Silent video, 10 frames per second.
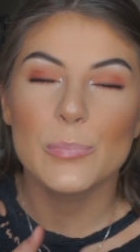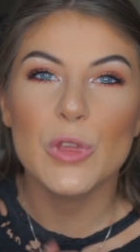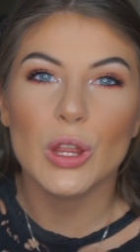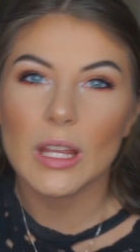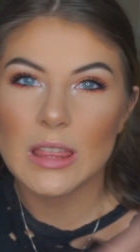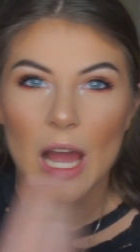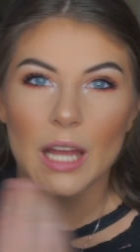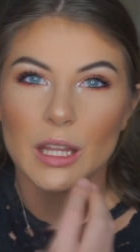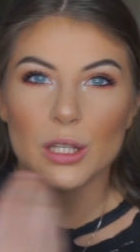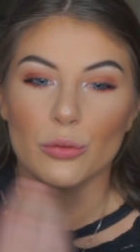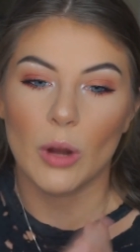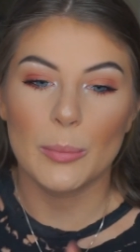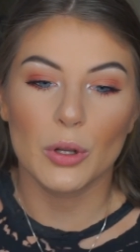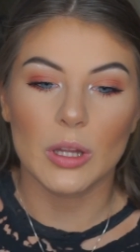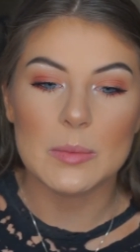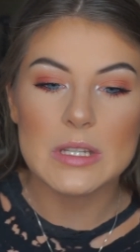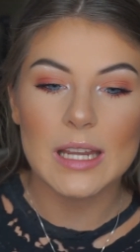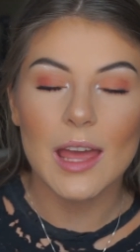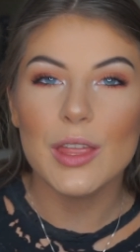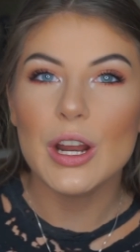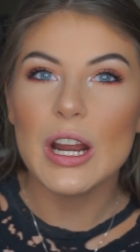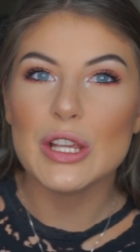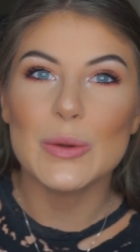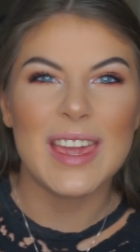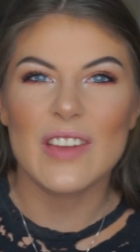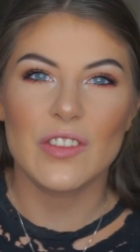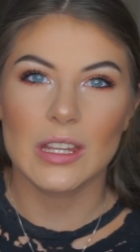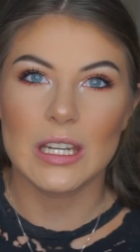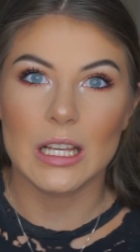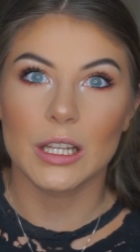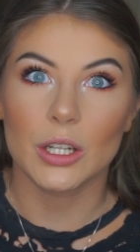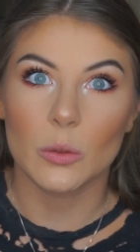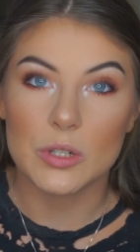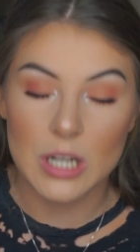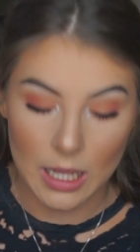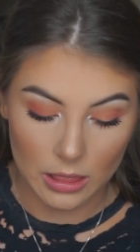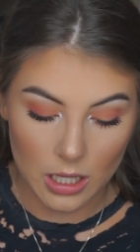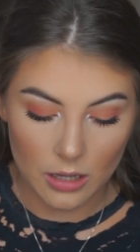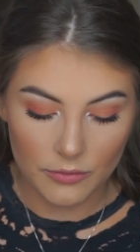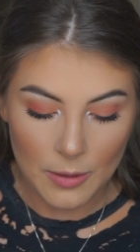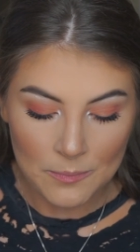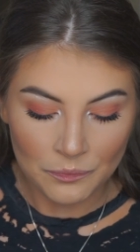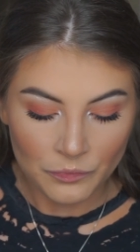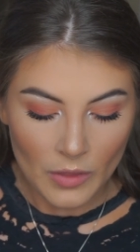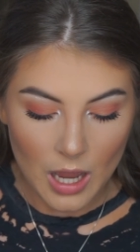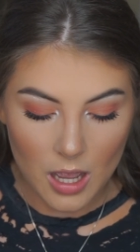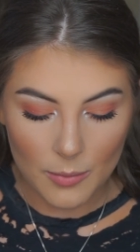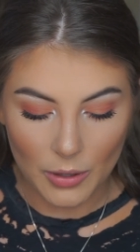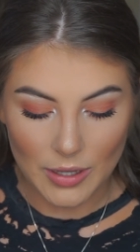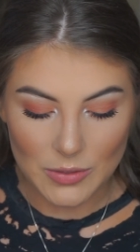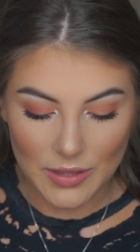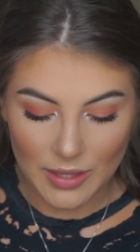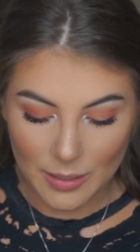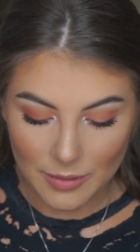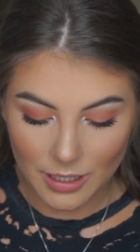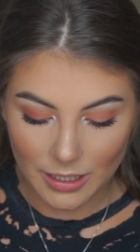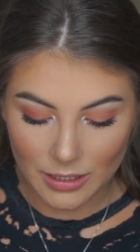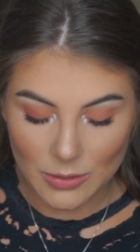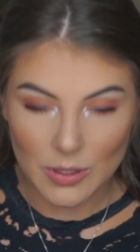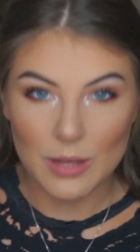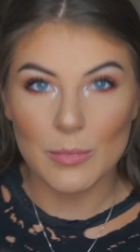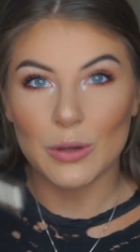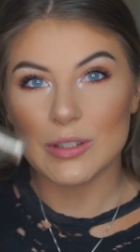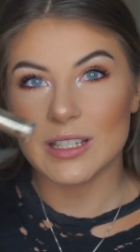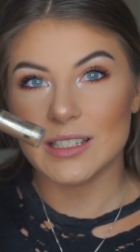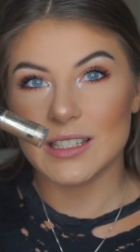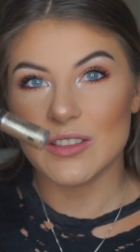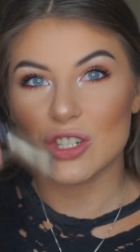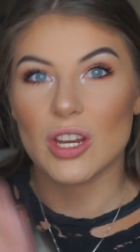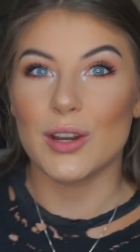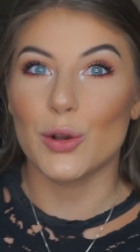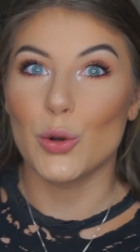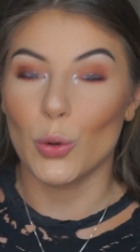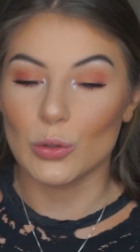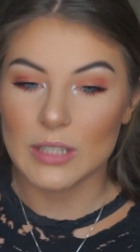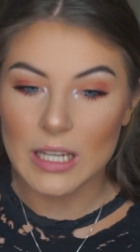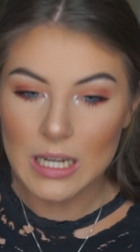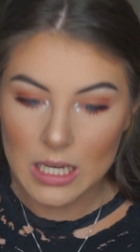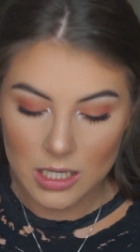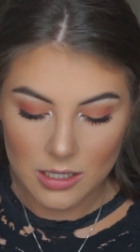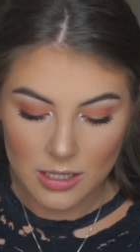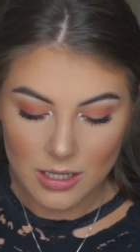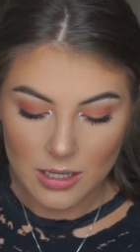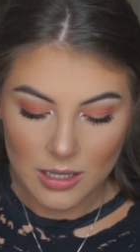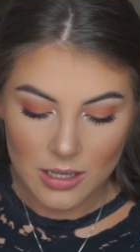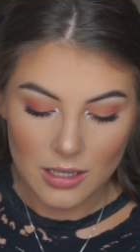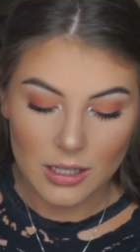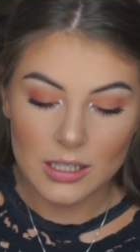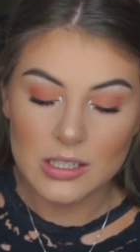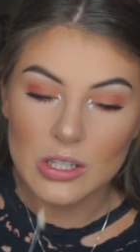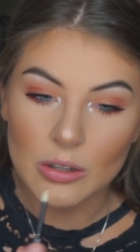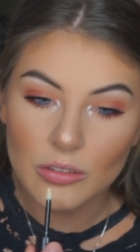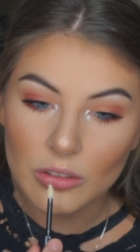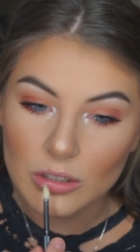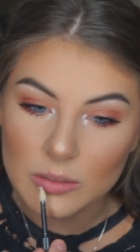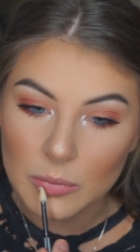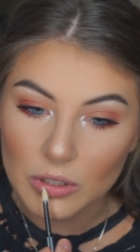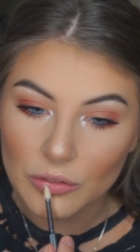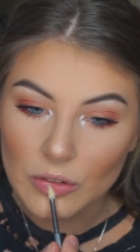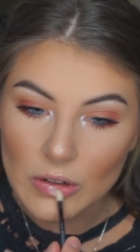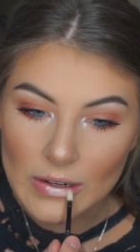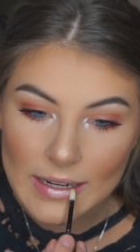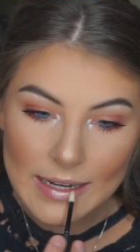go like that and like you rub your lips together, you can't feel any glitter, which I love. Okay, so I think I'm gonna like this one the most. This is in the shade Golden. It looks beautiful.